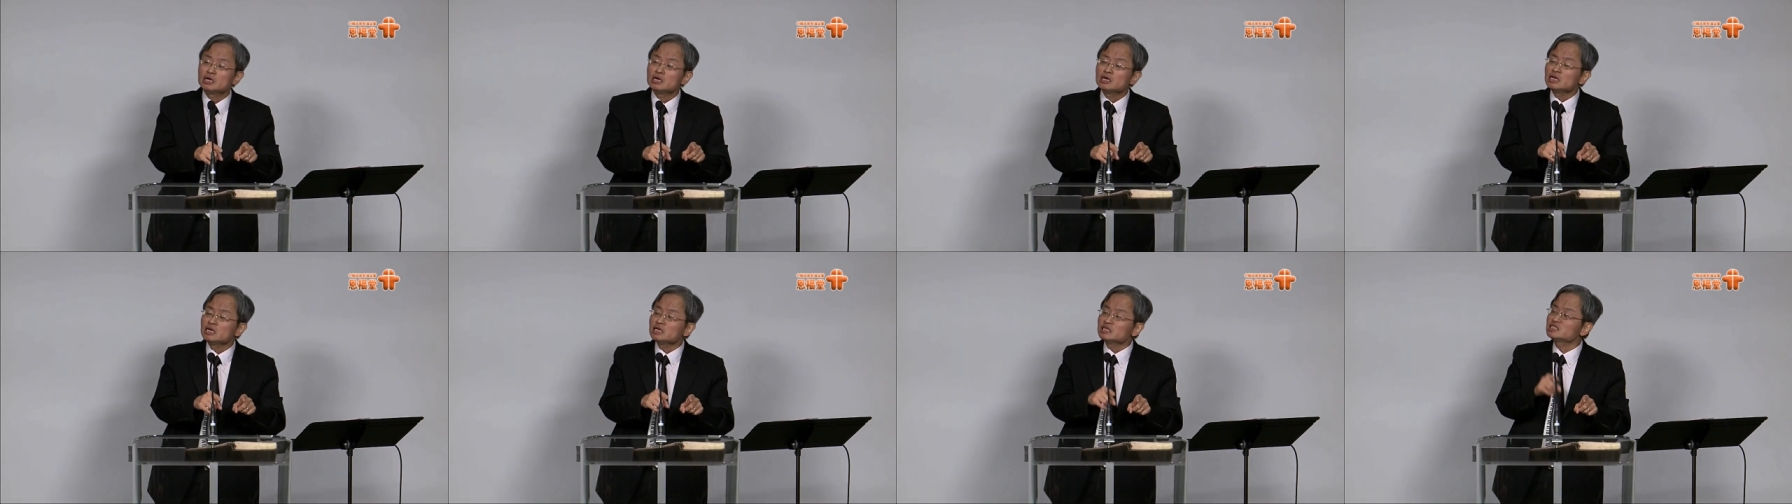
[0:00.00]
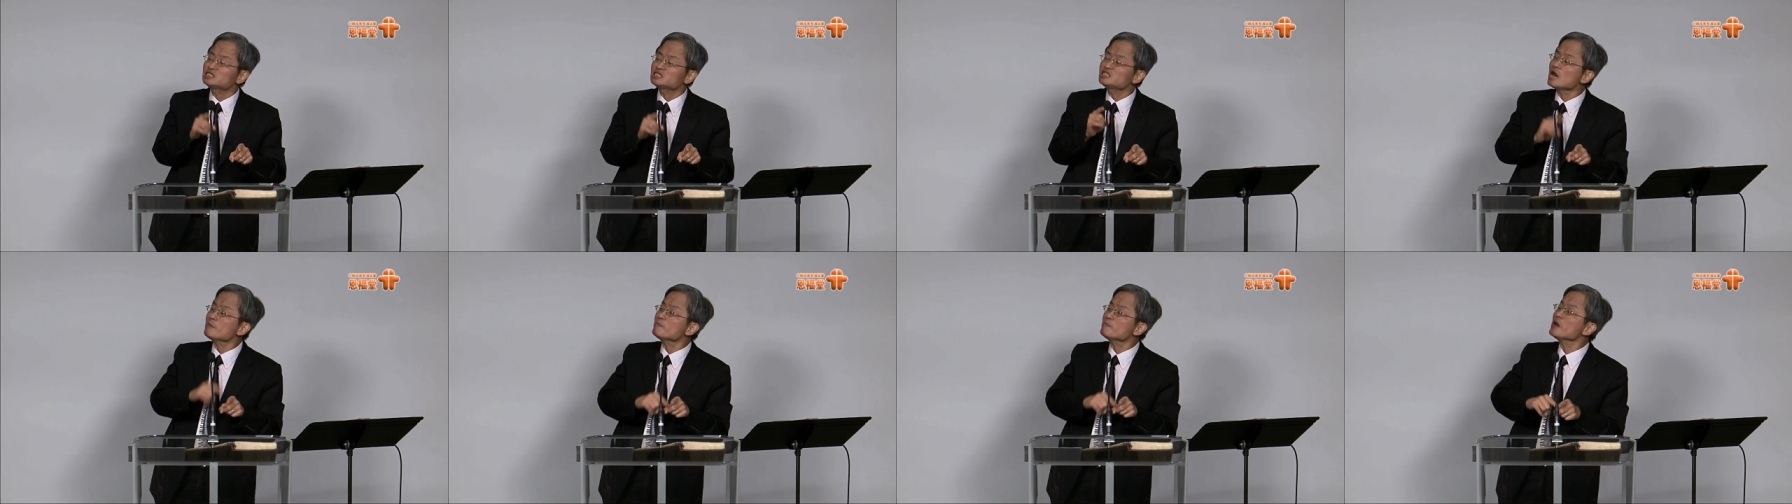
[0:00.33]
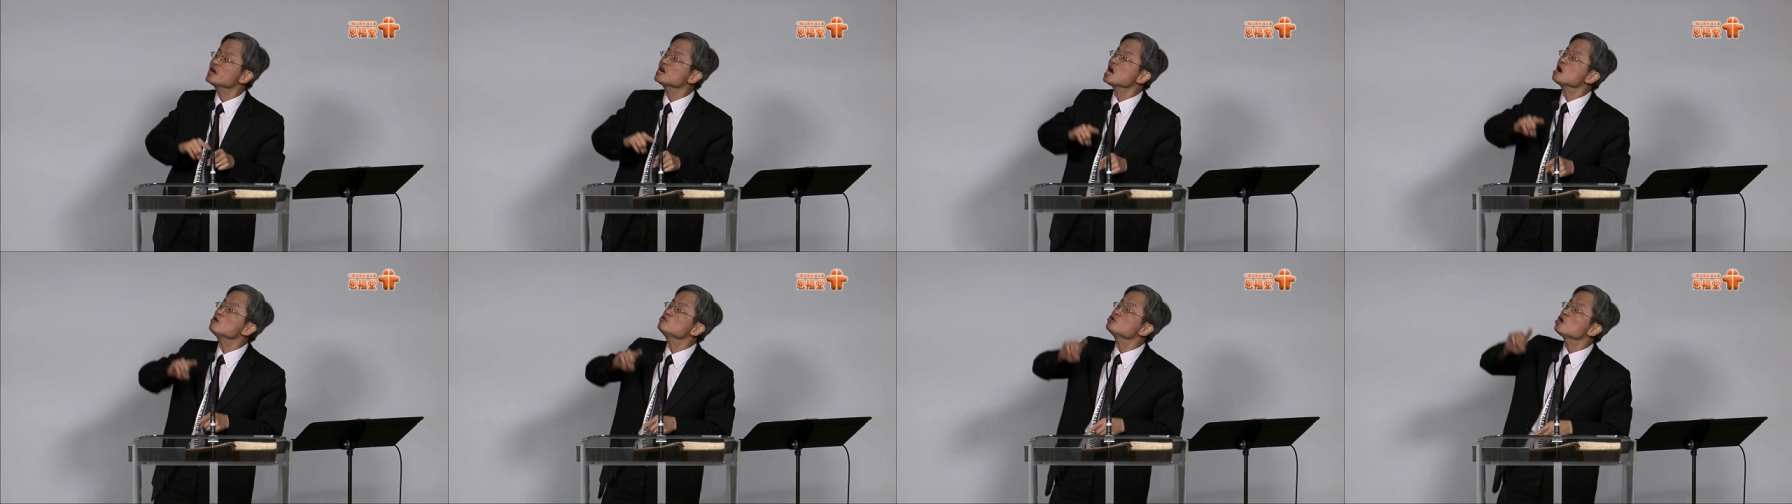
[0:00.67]
stepping
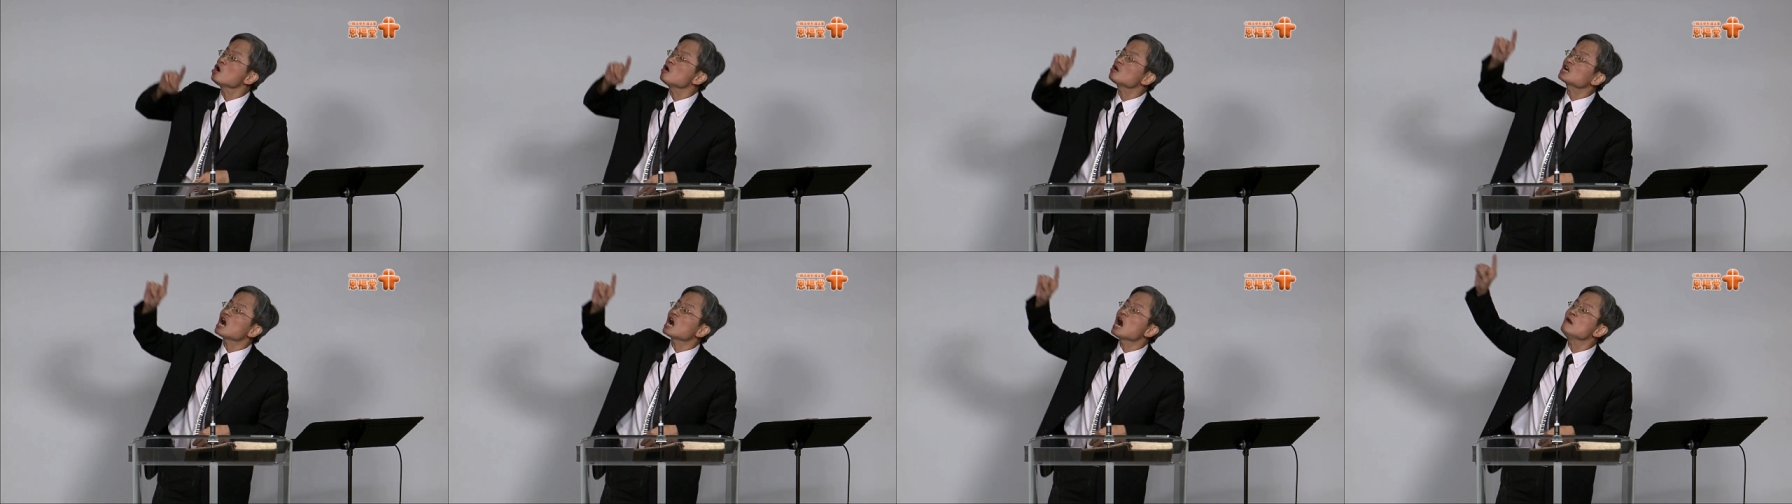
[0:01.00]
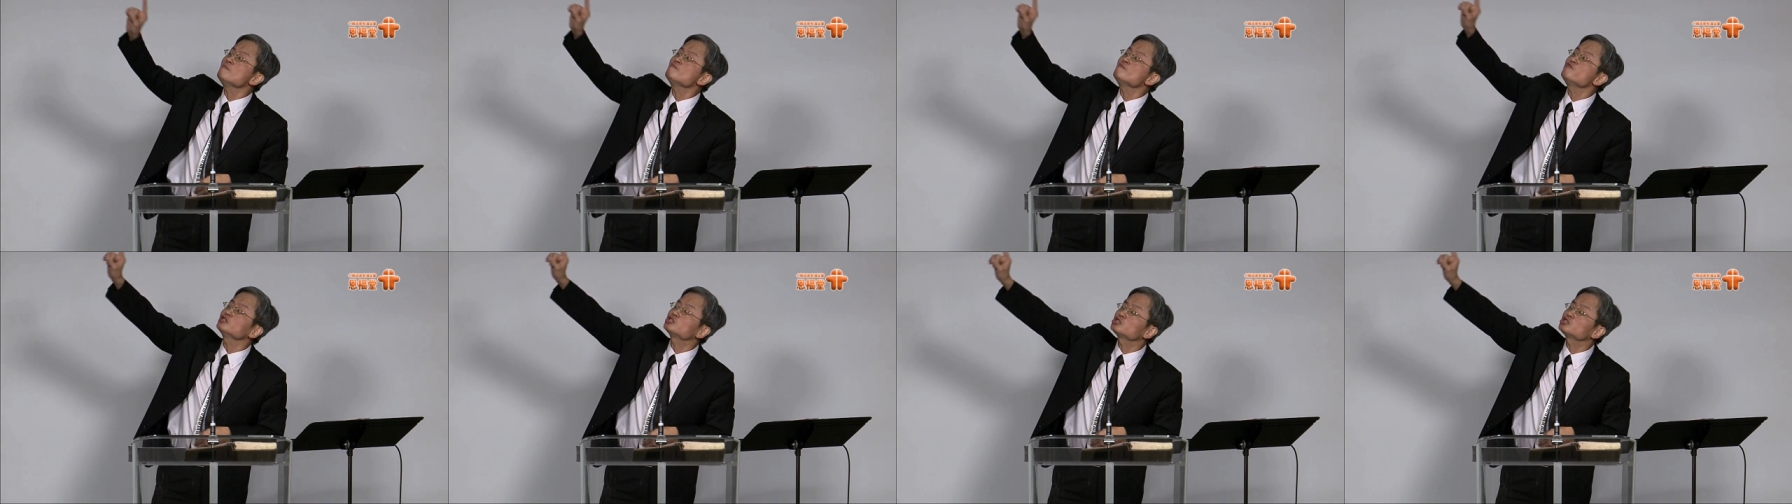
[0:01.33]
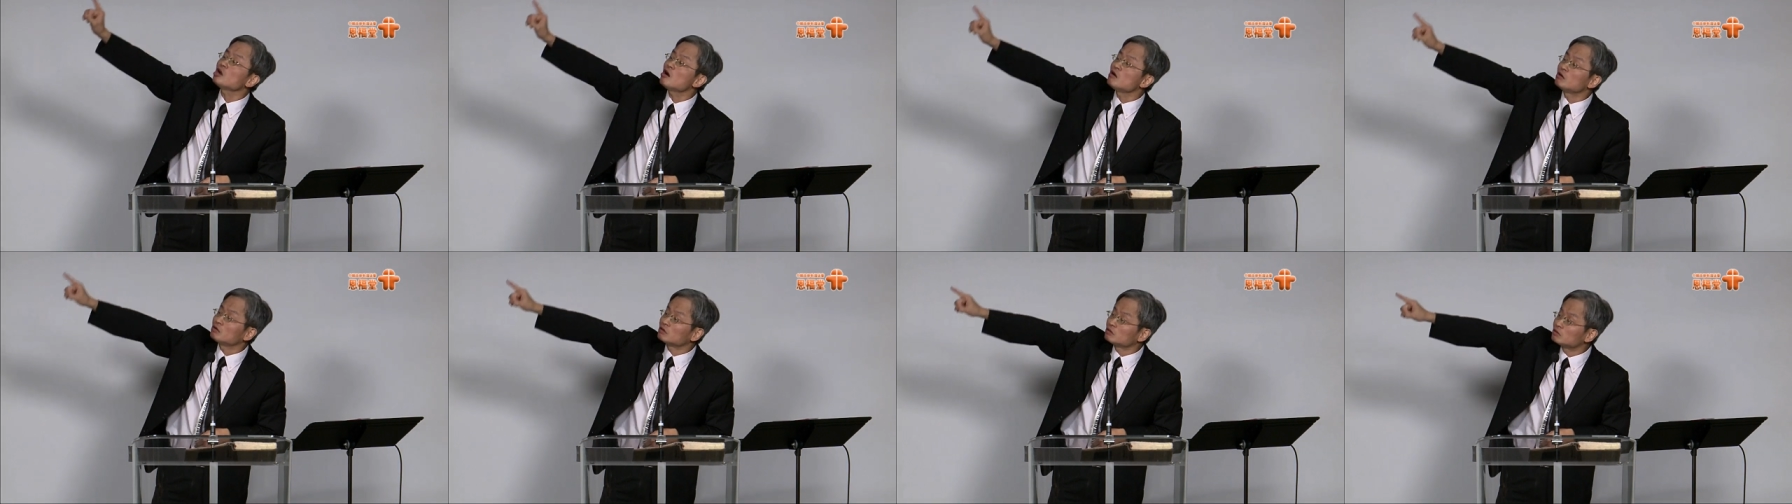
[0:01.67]
out your comfort
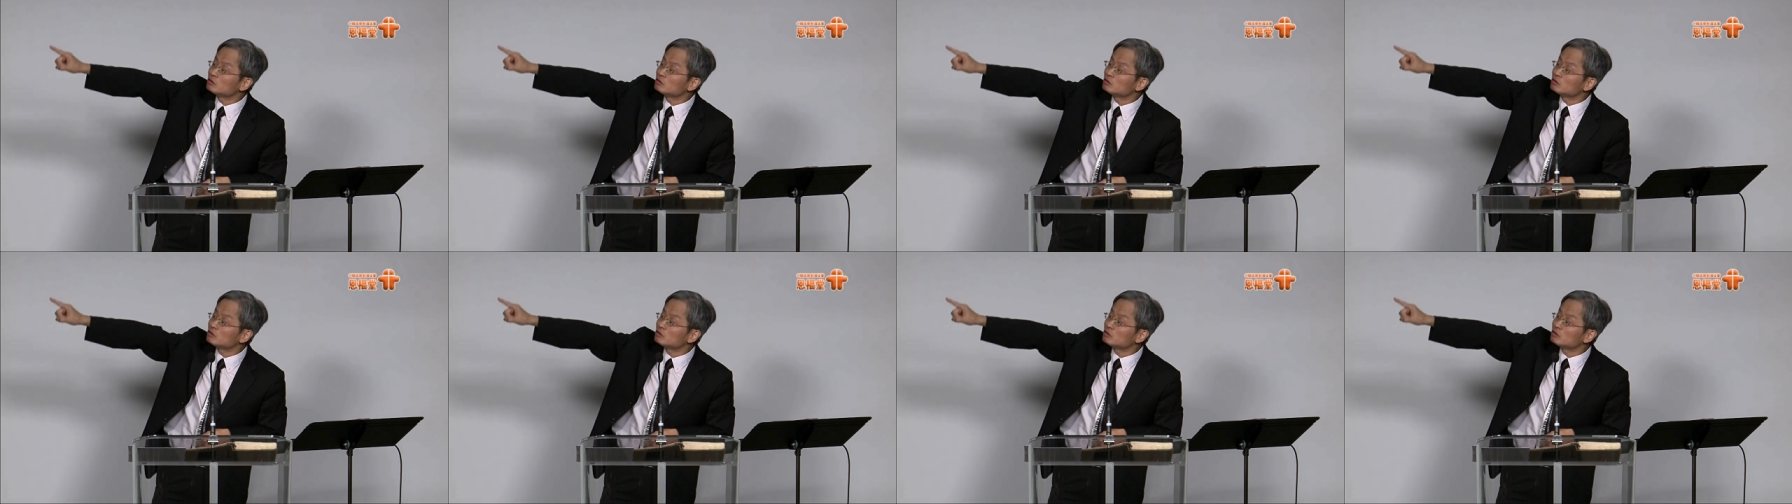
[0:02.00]
zone.